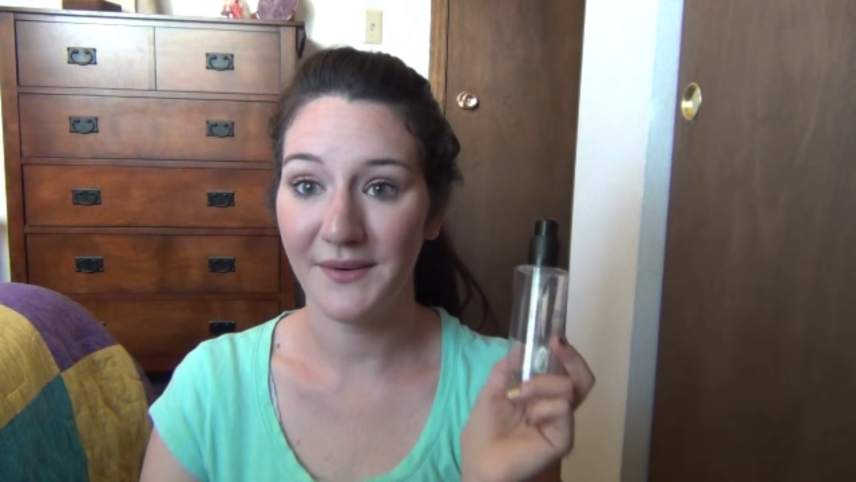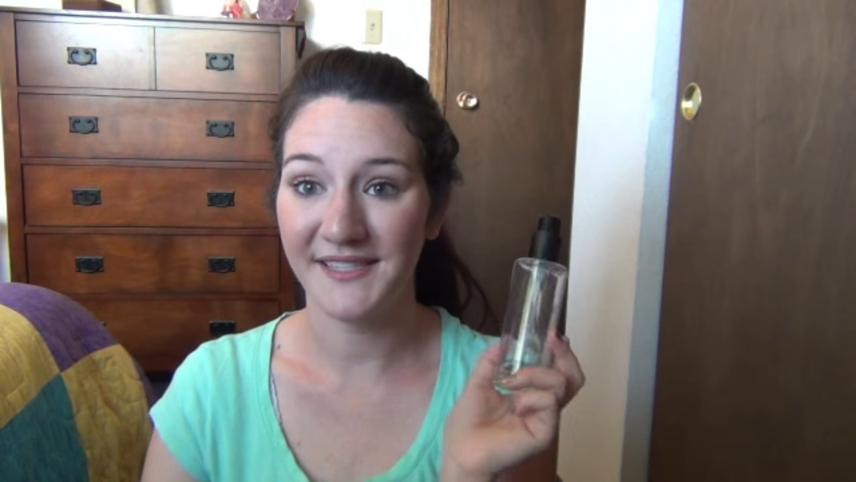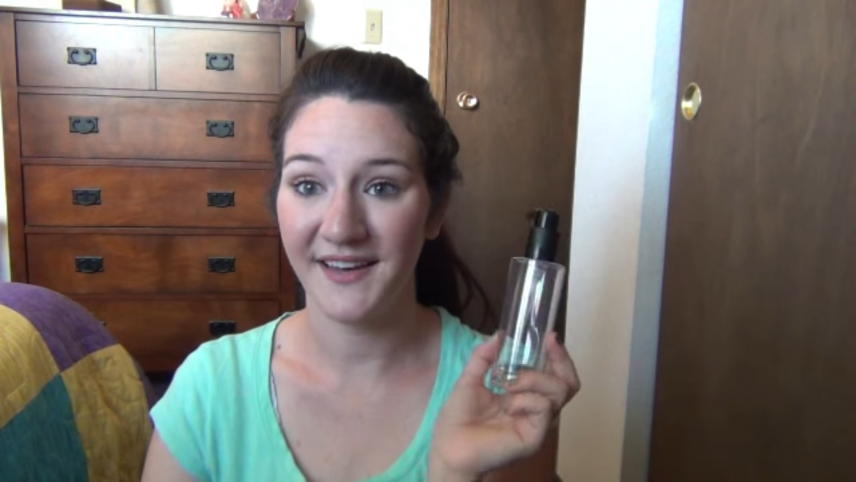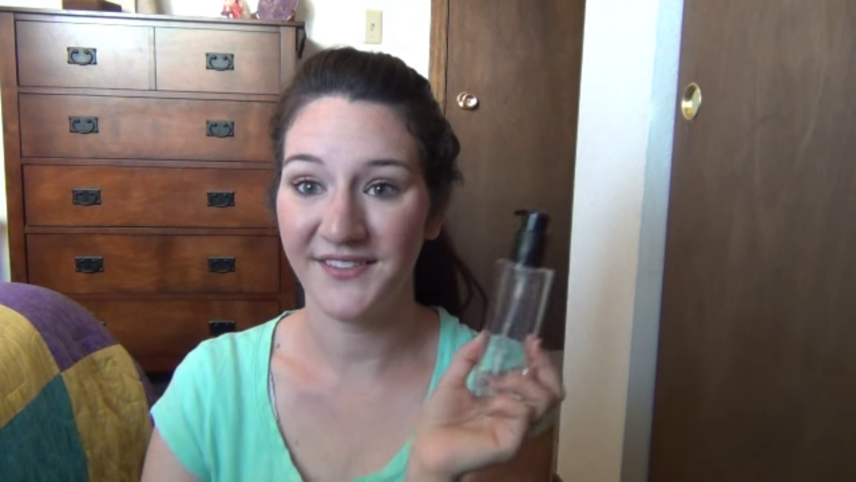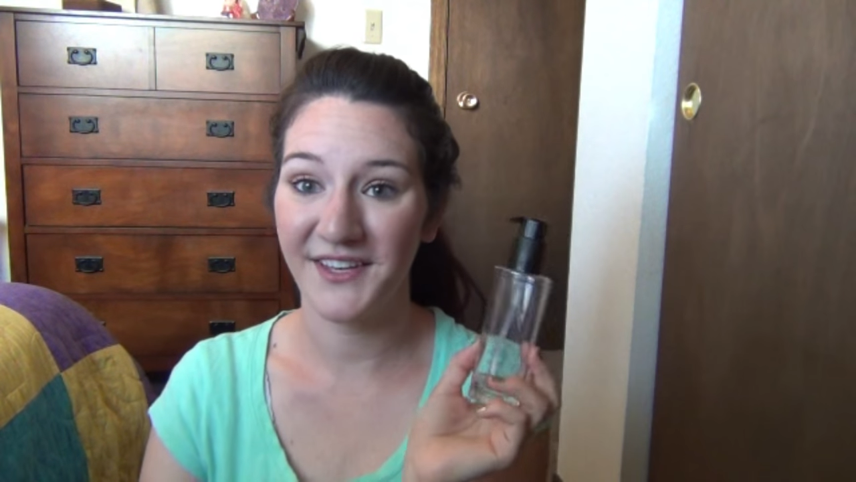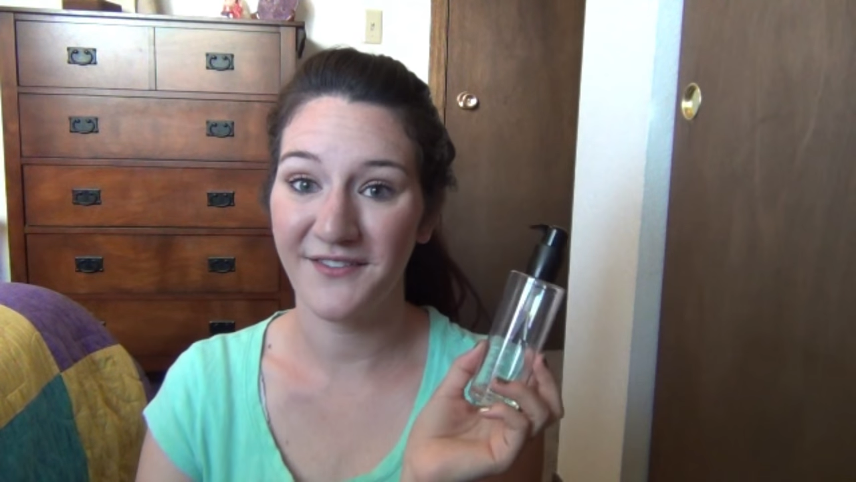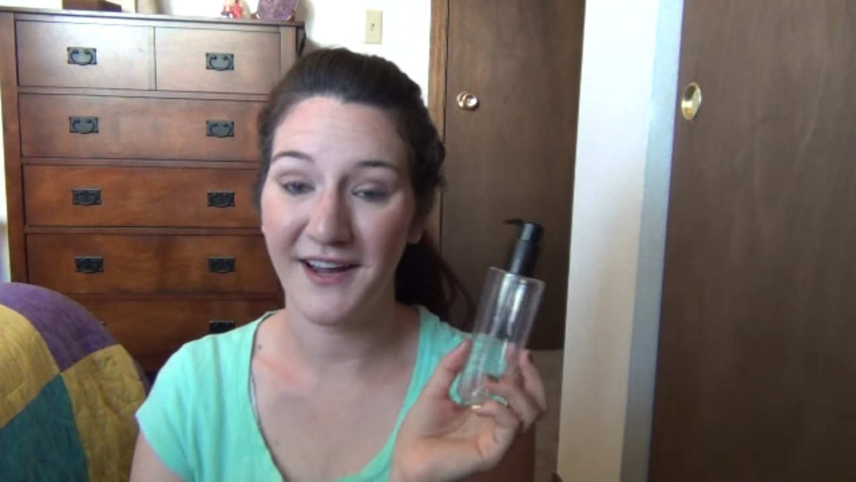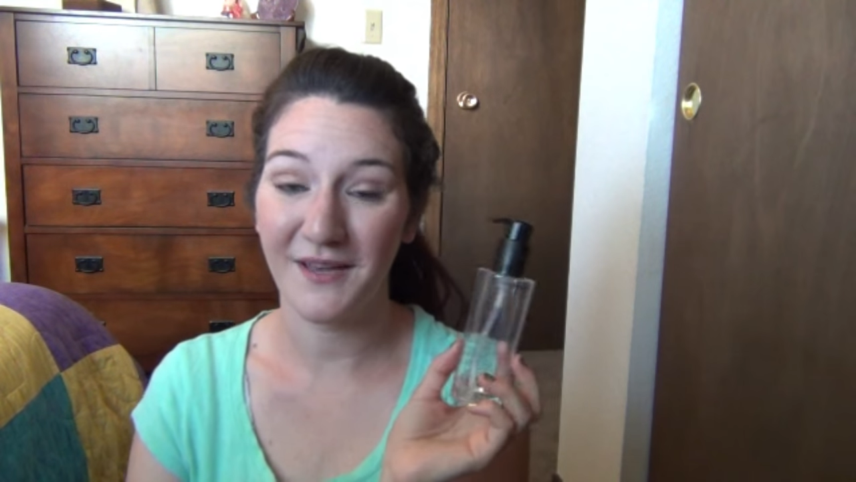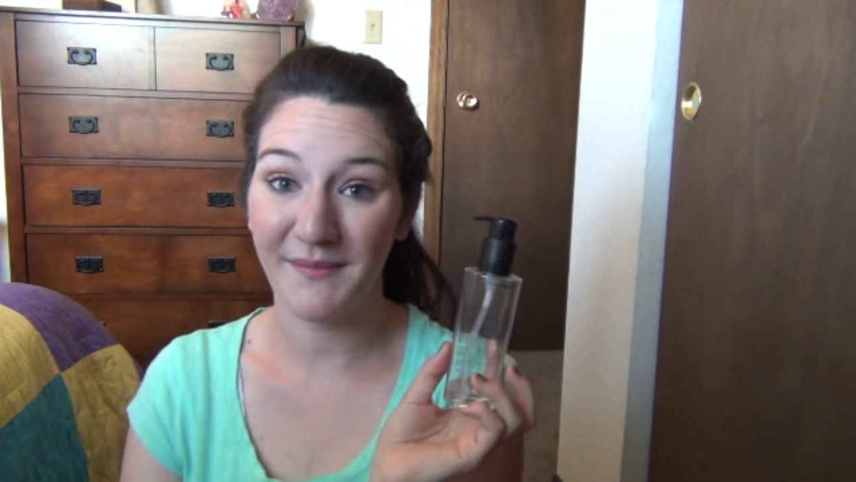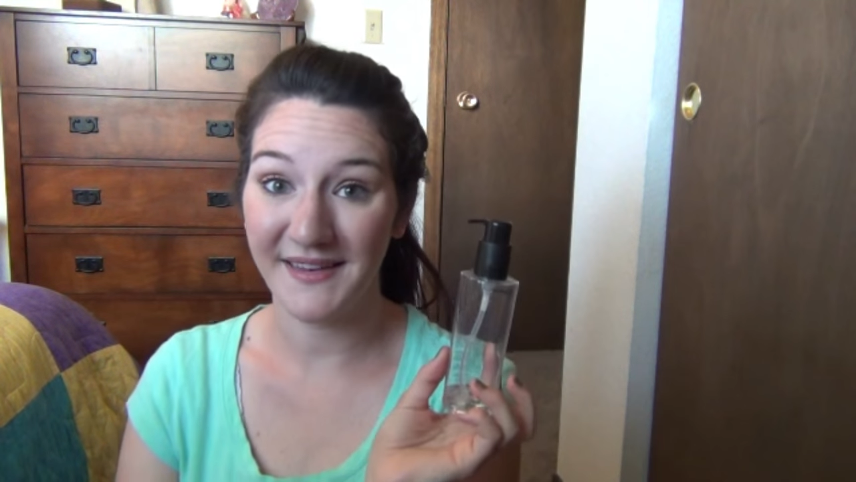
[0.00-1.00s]
I would definitely
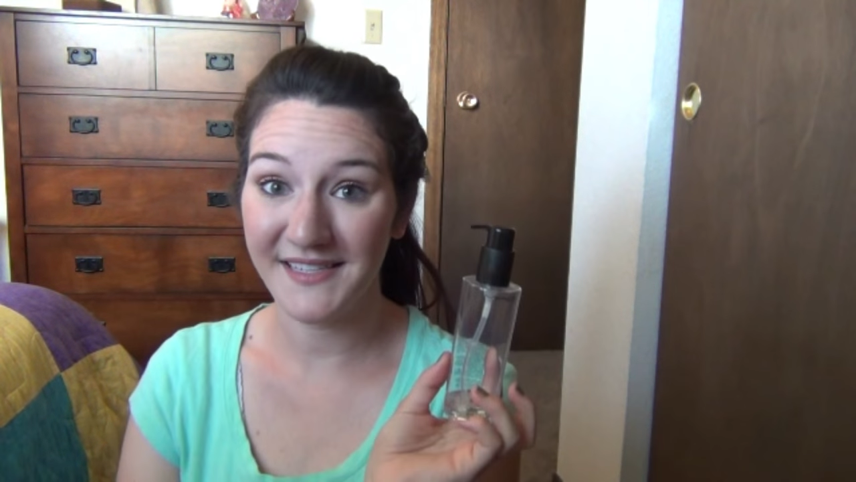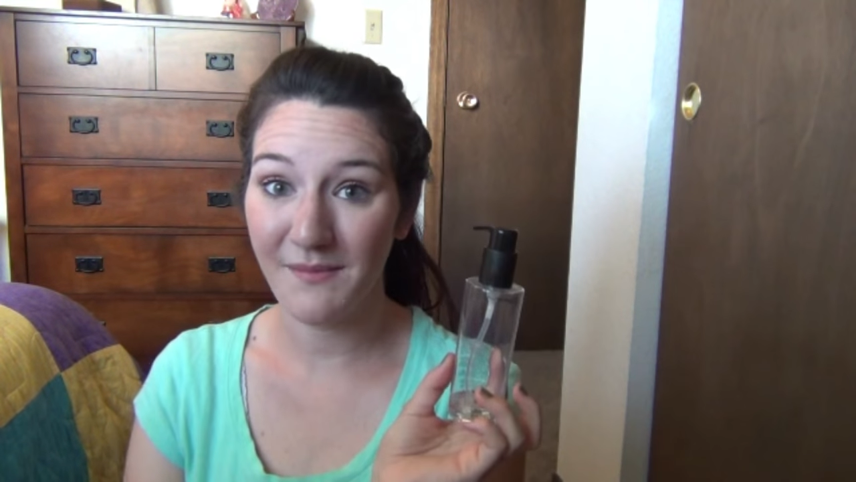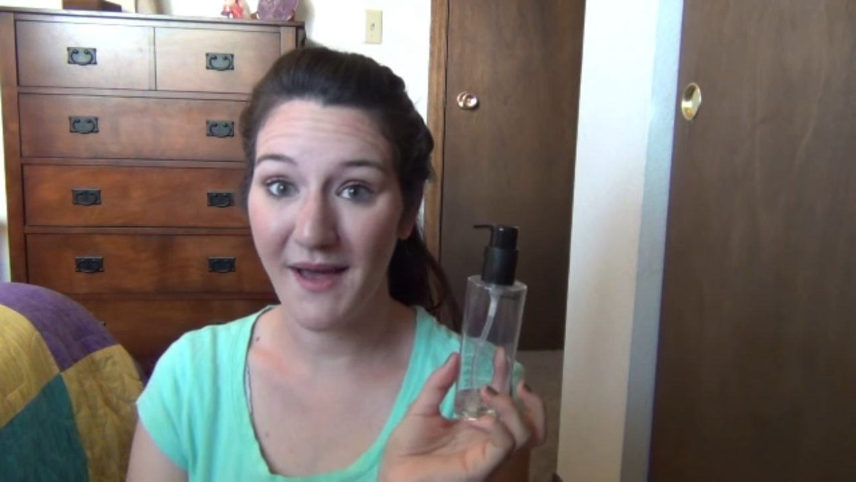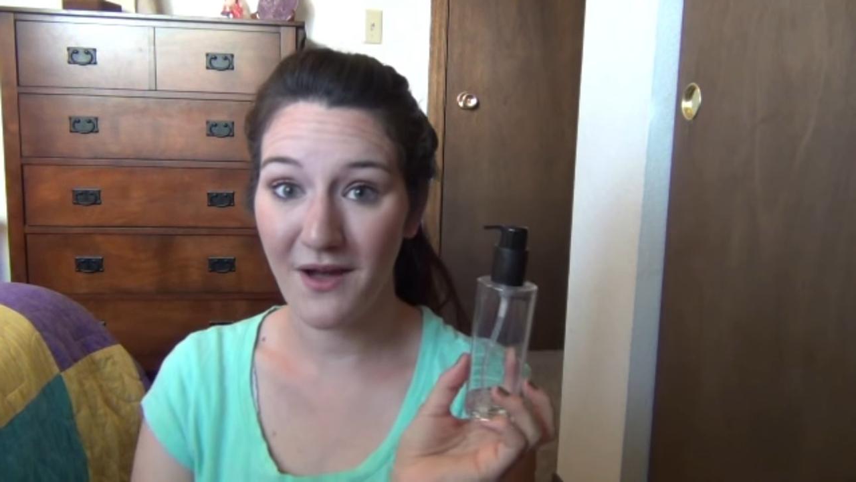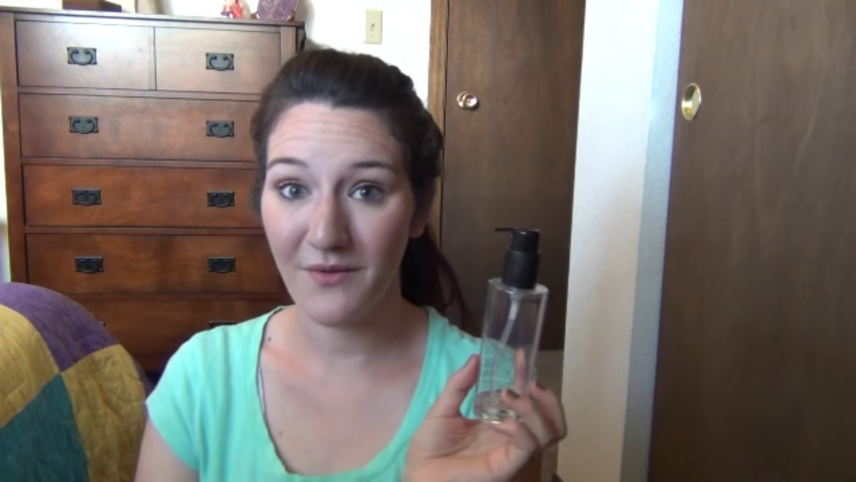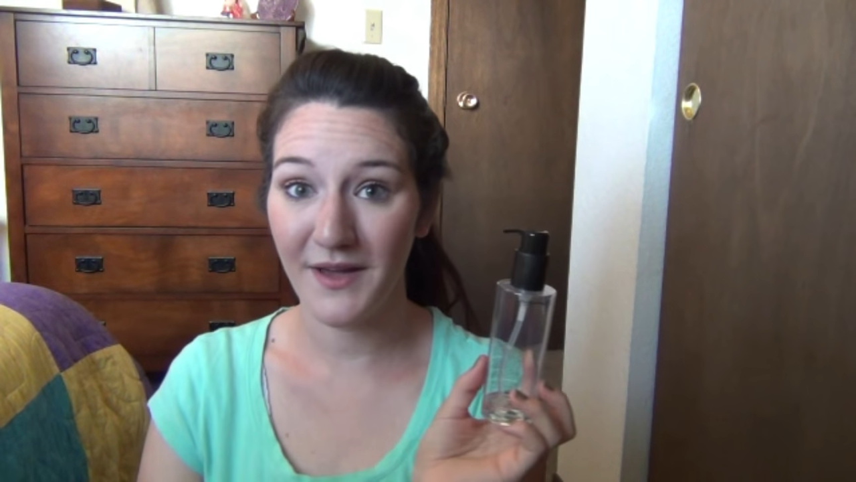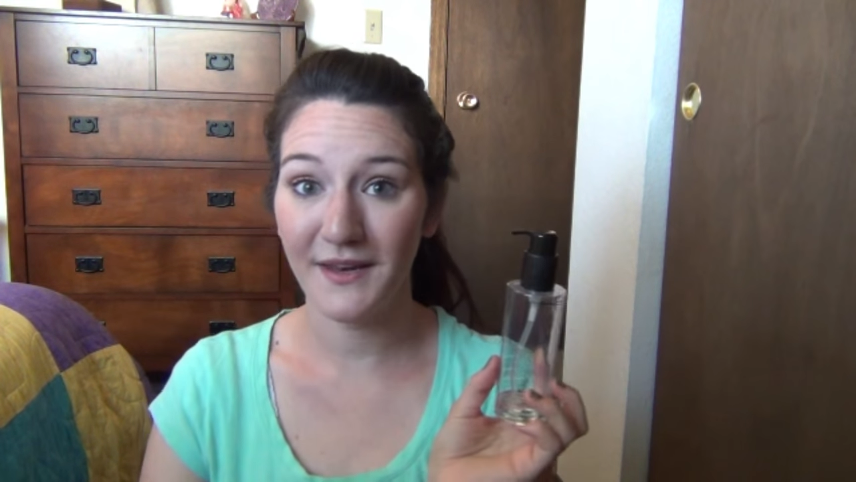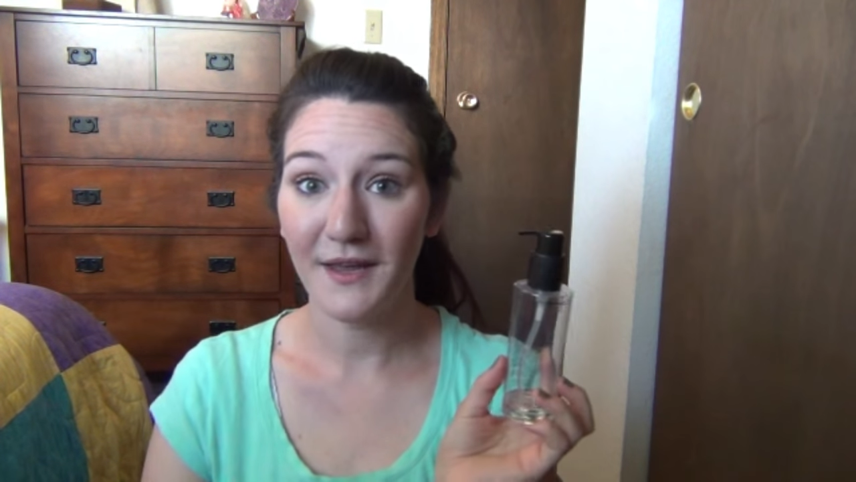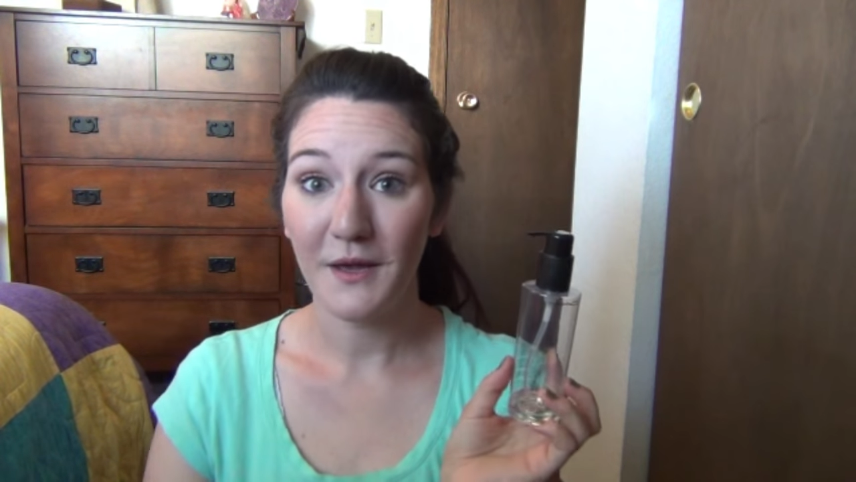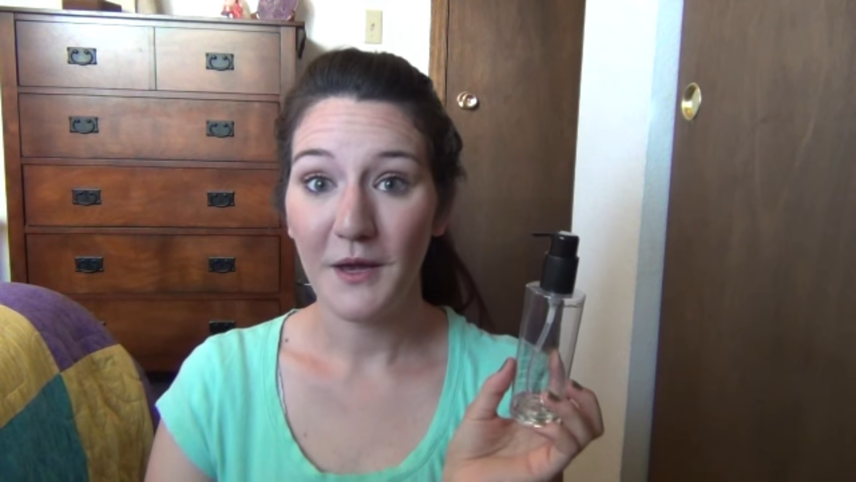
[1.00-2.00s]
recommend the MAC one